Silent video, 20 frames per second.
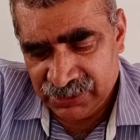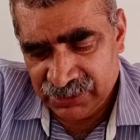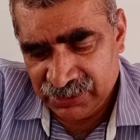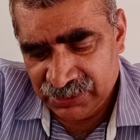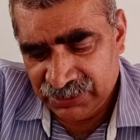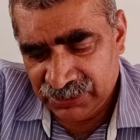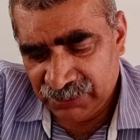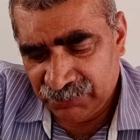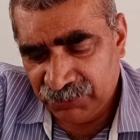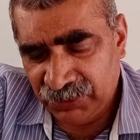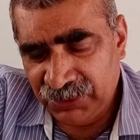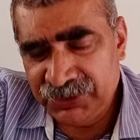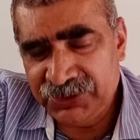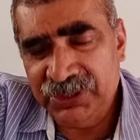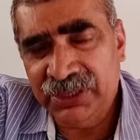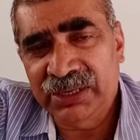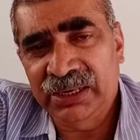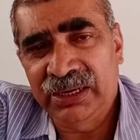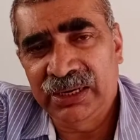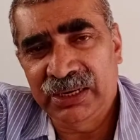The
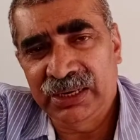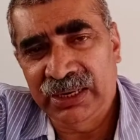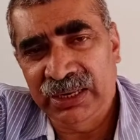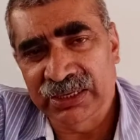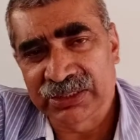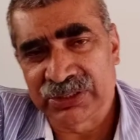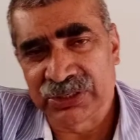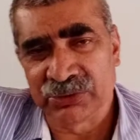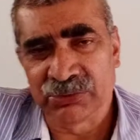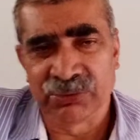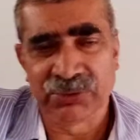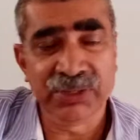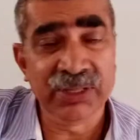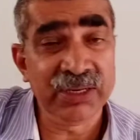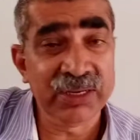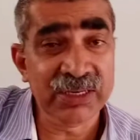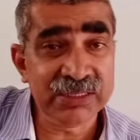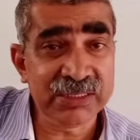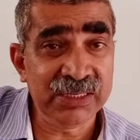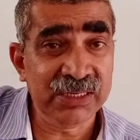political executive.
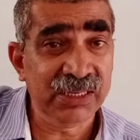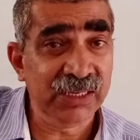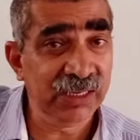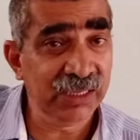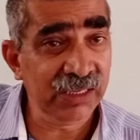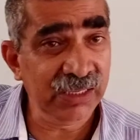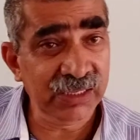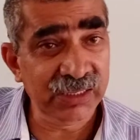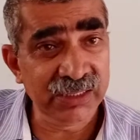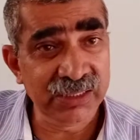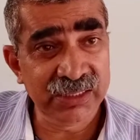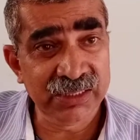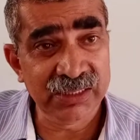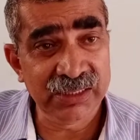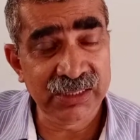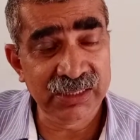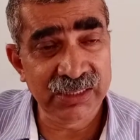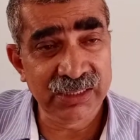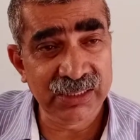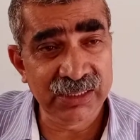There is
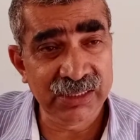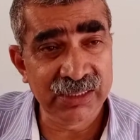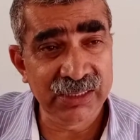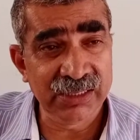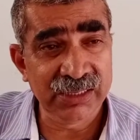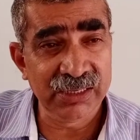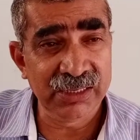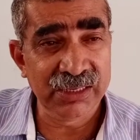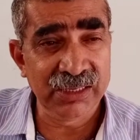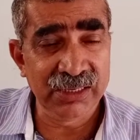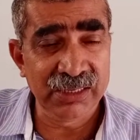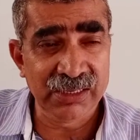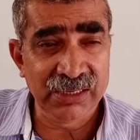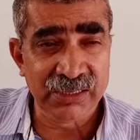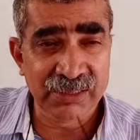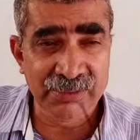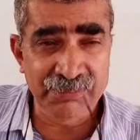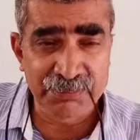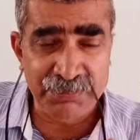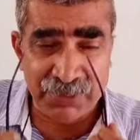a
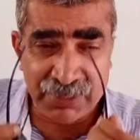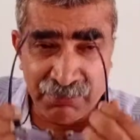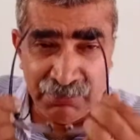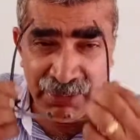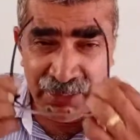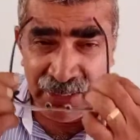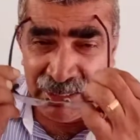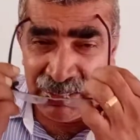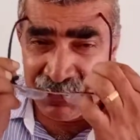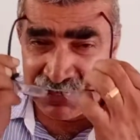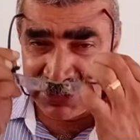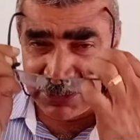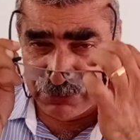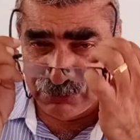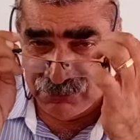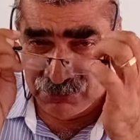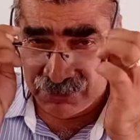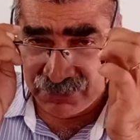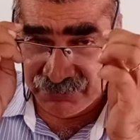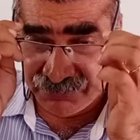permanent
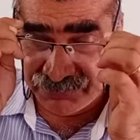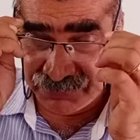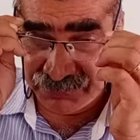executive.